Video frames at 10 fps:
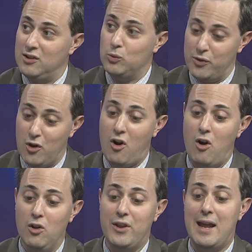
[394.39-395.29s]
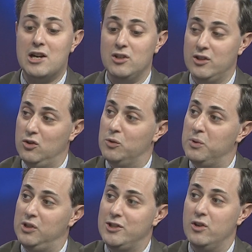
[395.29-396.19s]
is what they're called, that actually do this
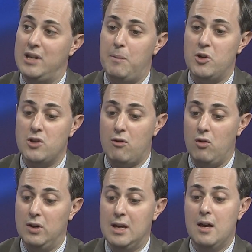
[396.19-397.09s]
procedure at Tampa General.